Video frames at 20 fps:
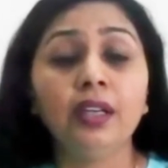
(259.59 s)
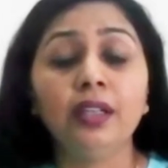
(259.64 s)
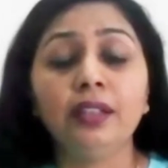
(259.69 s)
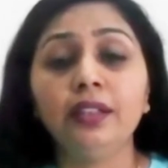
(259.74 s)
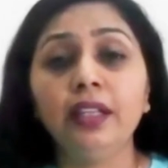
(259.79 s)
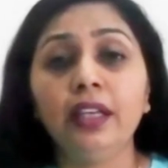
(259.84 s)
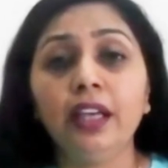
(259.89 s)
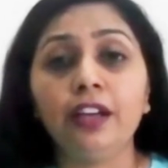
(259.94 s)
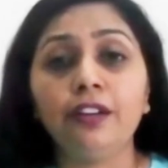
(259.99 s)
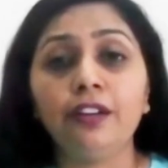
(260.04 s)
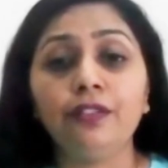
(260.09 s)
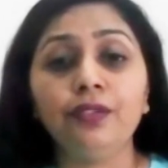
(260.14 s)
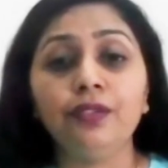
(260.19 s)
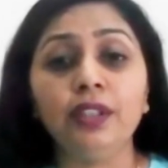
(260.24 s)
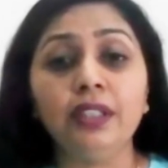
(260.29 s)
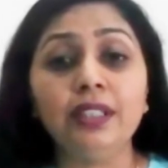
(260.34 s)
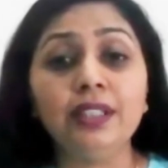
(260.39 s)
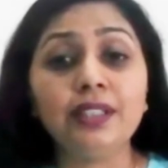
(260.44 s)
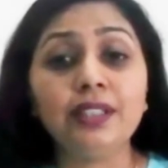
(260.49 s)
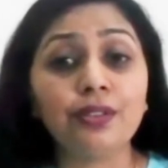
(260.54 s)
they have
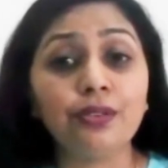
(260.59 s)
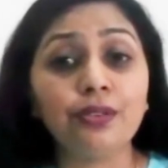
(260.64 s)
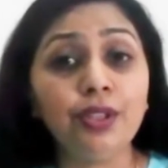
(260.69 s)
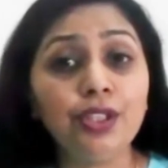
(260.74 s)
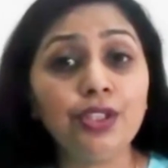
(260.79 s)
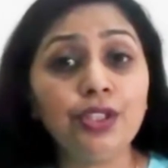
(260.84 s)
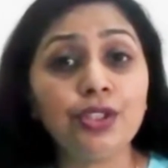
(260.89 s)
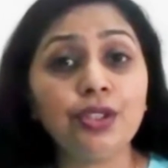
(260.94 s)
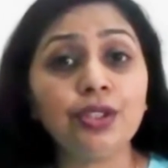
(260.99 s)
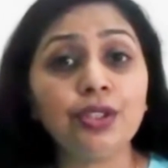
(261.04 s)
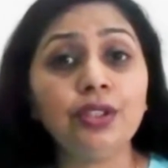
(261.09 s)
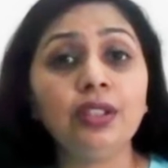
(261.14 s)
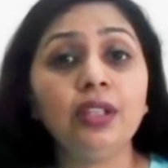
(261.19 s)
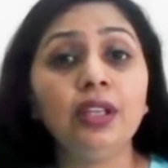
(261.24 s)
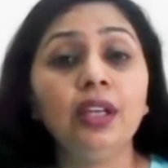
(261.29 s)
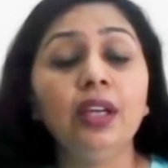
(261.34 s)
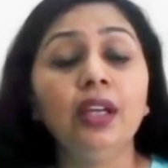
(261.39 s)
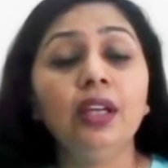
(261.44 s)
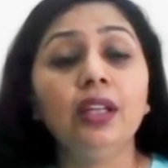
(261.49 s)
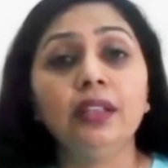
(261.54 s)
the discretion,
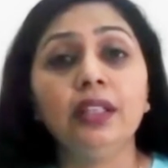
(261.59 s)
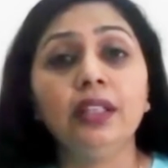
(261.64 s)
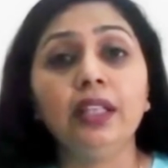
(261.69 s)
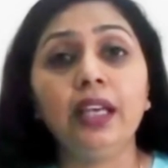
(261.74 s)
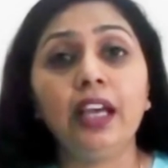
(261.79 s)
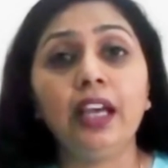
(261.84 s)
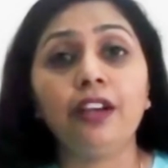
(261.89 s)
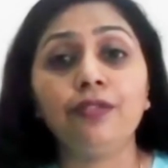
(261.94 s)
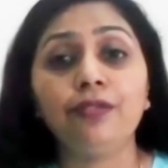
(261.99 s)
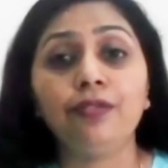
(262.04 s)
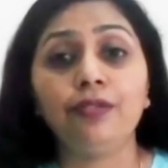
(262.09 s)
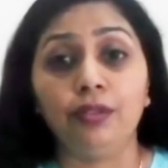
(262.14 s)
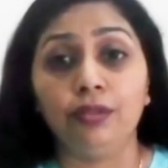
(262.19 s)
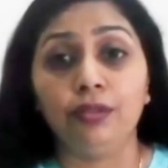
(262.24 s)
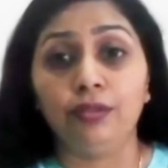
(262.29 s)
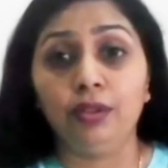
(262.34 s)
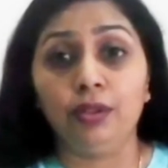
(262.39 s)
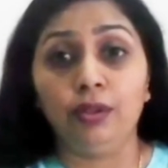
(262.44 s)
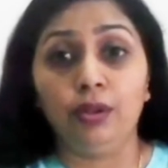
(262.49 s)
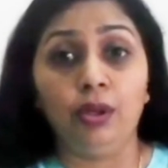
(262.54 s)
they have
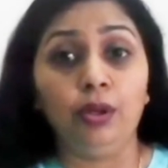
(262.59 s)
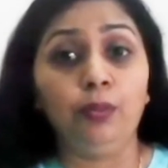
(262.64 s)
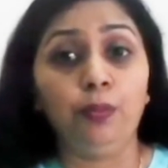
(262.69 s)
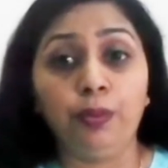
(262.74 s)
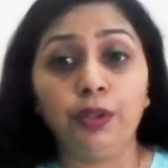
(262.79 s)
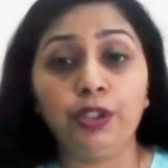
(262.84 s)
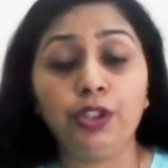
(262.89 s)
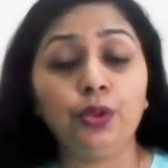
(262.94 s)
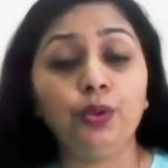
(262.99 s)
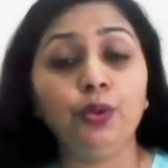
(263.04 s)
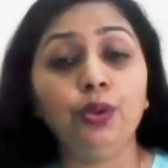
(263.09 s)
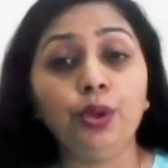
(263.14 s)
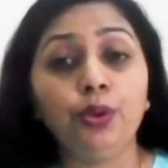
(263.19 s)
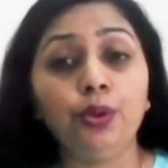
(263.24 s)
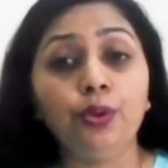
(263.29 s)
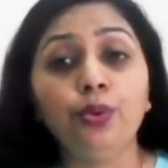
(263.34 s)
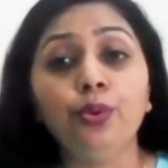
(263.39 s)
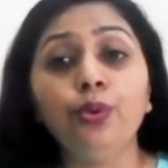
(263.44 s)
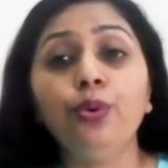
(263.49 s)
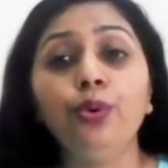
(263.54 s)
a particular
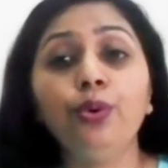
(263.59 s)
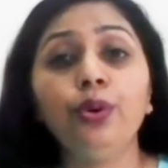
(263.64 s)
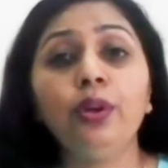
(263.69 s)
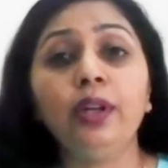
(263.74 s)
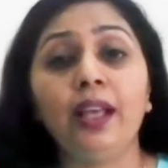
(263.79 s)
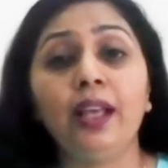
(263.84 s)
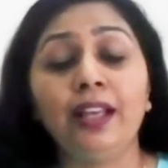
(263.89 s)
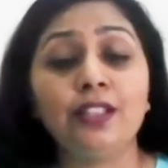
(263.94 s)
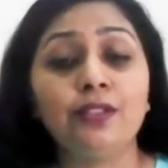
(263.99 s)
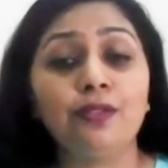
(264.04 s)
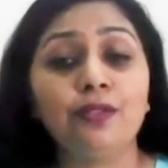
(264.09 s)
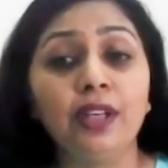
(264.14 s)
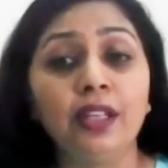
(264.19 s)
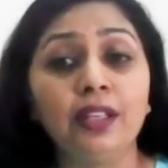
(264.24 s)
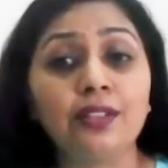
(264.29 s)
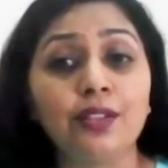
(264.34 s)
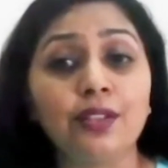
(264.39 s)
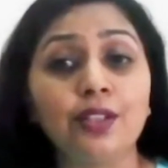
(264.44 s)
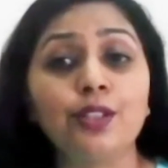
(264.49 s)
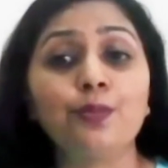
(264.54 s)
role as well
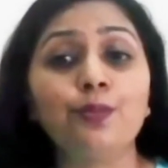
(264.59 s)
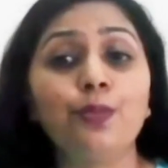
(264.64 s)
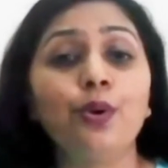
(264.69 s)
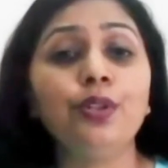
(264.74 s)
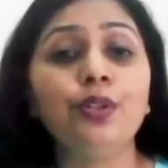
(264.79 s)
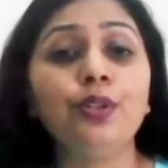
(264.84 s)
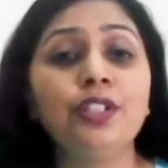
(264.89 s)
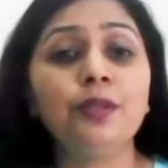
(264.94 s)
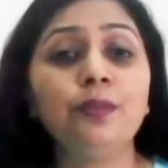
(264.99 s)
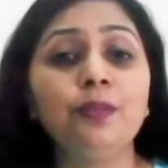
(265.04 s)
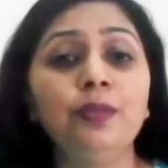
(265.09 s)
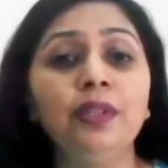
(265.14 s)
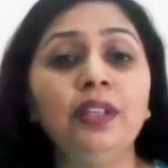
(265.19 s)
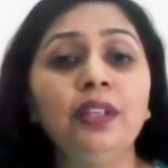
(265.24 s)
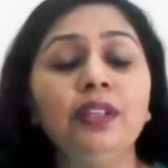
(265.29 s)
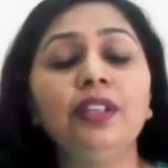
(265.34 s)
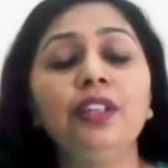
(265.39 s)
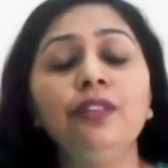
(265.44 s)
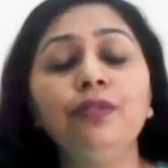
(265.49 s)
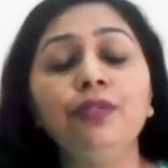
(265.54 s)
as
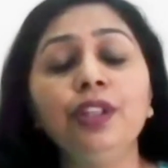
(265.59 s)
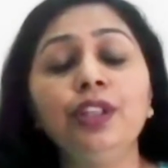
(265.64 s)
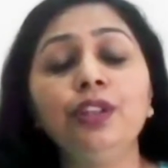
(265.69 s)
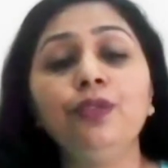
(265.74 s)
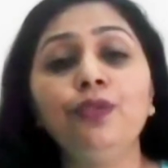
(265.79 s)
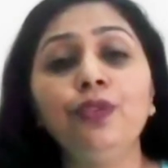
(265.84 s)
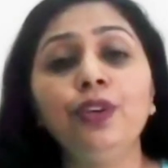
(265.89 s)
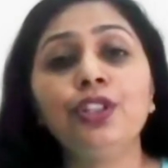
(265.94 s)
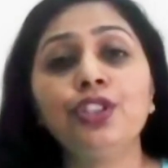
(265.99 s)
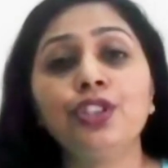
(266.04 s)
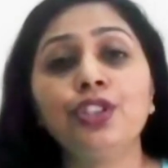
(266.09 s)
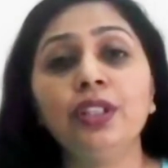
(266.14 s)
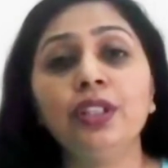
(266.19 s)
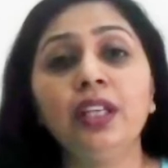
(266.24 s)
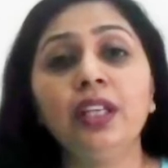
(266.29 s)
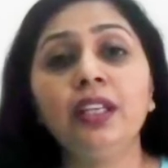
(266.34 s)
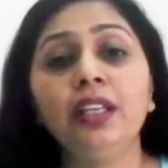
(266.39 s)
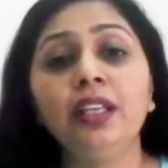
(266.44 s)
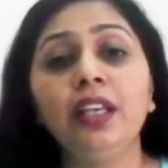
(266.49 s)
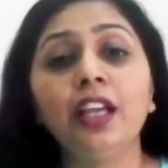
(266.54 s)
responsibility with which
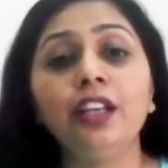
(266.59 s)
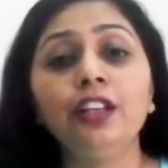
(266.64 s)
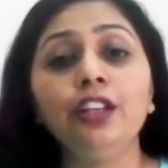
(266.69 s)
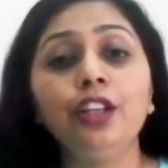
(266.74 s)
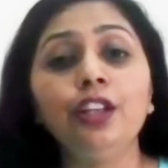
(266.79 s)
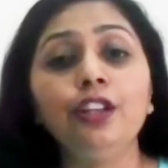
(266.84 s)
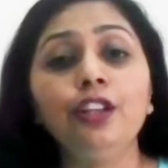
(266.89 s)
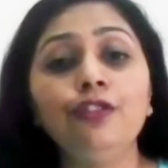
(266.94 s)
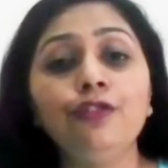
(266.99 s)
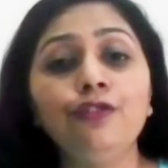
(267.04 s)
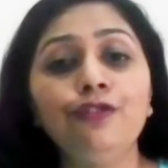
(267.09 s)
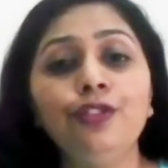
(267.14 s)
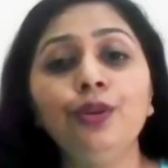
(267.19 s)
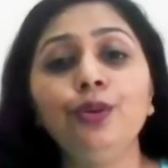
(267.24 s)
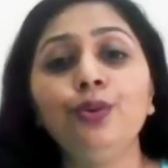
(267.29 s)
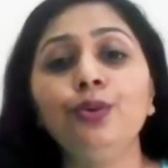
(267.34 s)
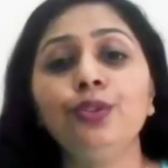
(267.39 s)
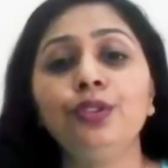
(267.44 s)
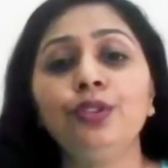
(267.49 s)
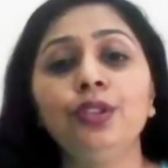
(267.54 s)
they can
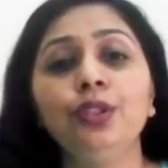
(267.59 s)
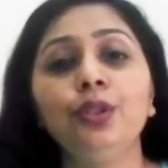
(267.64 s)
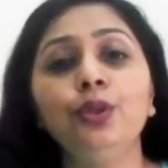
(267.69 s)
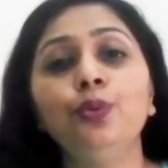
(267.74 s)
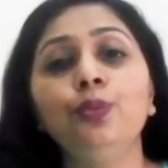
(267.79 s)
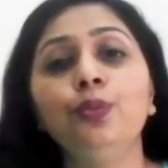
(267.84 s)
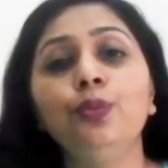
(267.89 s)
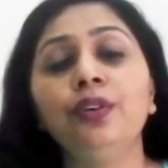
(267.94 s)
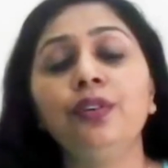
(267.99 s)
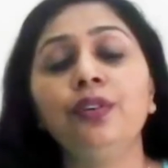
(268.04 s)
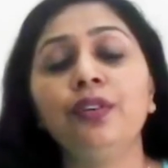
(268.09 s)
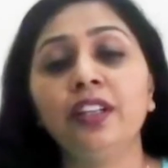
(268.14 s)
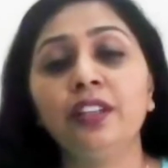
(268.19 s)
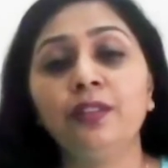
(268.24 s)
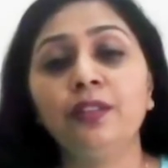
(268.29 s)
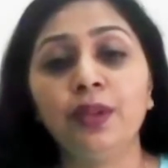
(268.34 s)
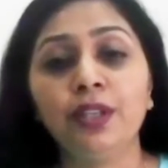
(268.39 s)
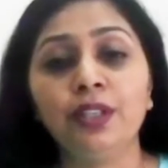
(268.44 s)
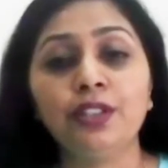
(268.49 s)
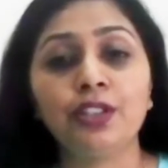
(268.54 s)
infuse the human
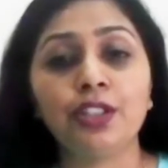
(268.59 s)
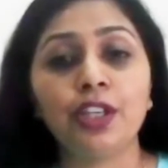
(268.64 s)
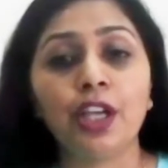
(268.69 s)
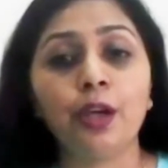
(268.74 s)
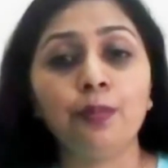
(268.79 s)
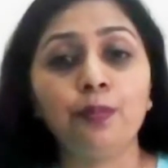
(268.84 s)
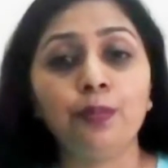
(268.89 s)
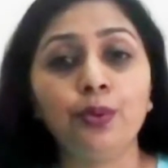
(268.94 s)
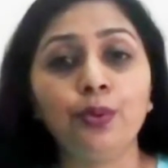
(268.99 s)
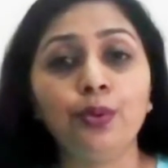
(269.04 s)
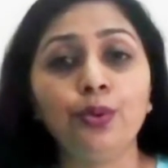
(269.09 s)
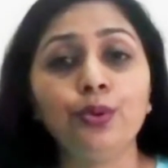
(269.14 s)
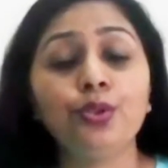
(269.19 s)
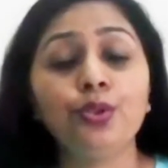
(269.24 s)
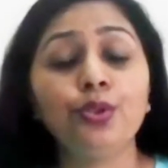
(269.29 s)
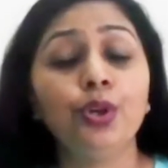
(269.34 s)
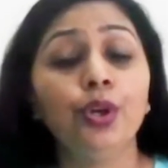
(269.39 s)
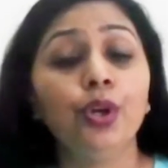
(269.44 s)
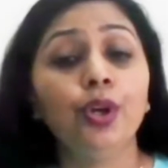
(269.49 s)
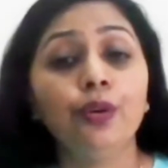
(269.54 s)
rights-based approach
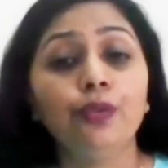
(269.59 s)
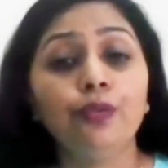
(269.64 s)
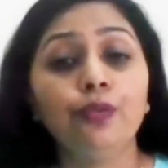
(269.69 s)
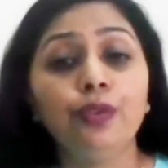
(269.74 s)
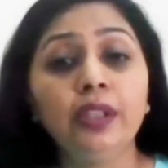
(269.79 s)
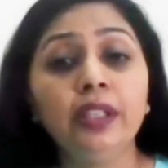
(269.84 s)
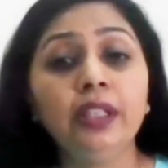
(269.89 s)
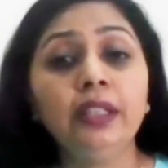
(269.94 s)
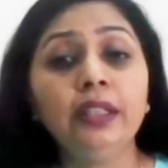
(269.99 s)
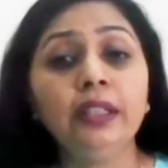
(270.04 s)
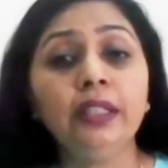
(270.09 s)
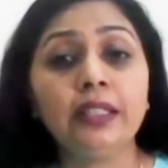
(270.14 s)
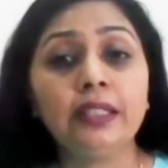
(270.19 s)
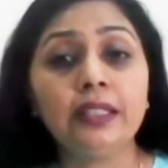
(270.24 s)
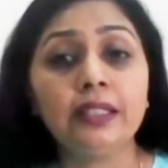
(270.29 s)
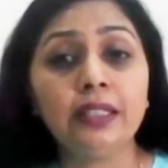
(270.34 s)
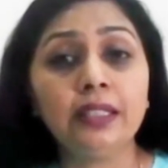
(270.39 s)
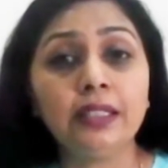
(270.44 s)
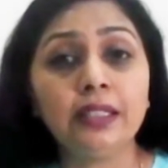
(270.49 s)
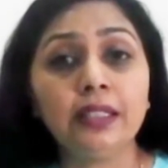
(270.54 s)
within the
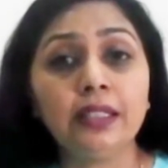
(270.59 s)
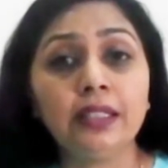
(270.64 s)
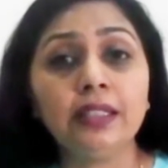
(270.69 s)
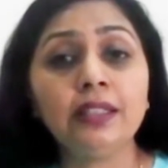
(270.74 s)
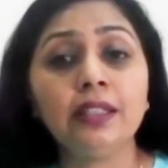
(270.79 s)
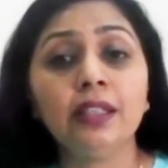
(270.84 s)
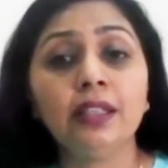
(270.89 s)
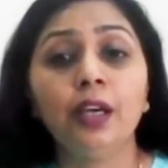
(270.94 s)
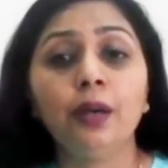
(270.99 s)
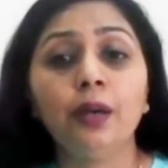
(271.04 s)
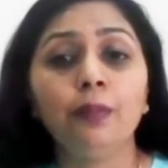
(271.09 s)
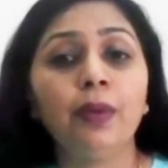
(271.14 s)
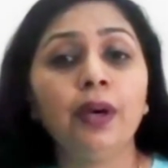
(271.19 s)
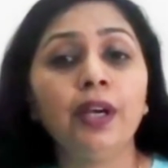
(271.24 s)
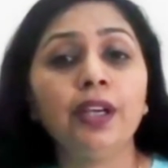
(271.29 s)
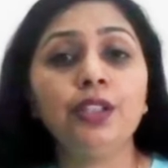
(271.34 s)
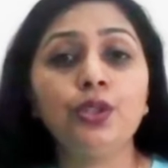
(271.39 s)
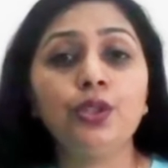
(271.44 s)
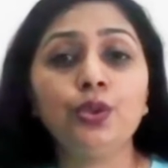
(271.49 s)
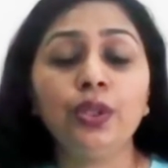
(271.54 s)
cities
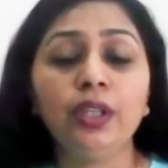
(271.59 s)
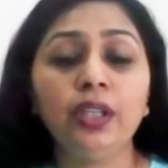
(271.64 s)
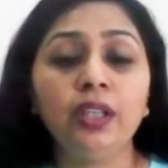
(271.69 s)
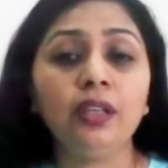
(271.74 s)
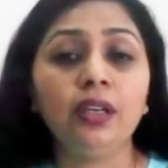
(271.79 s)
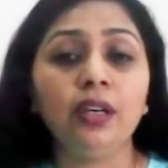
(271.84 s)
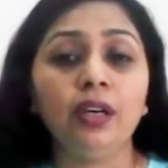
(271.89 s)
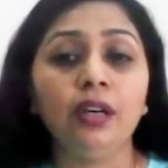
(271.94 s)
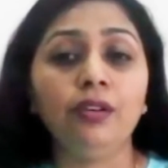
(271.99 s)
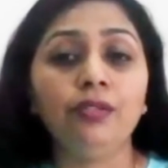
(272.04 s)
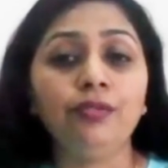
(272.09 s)
by doing,